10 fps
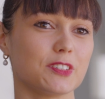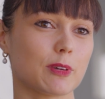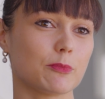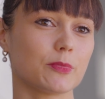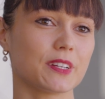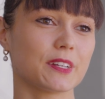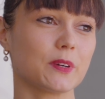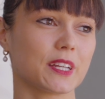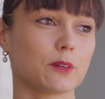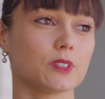remember
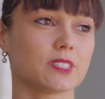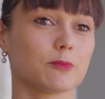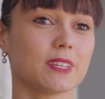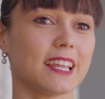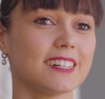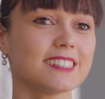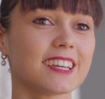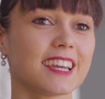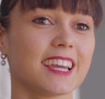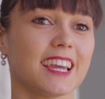when I was in
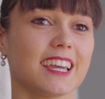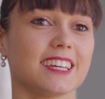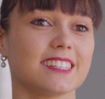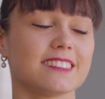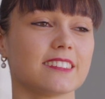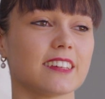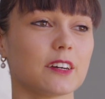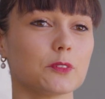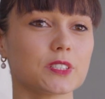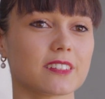Milan and
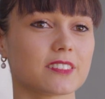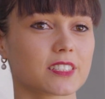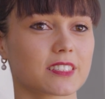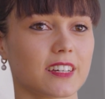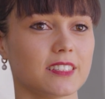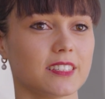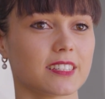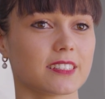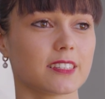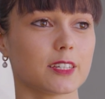I was
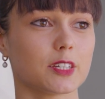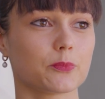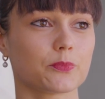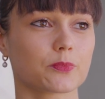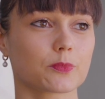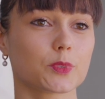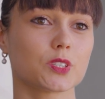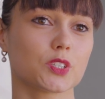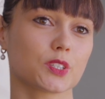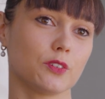understudying the
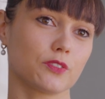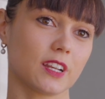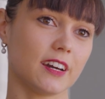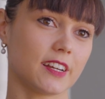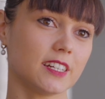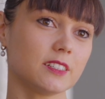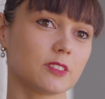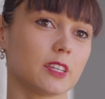position of Clara.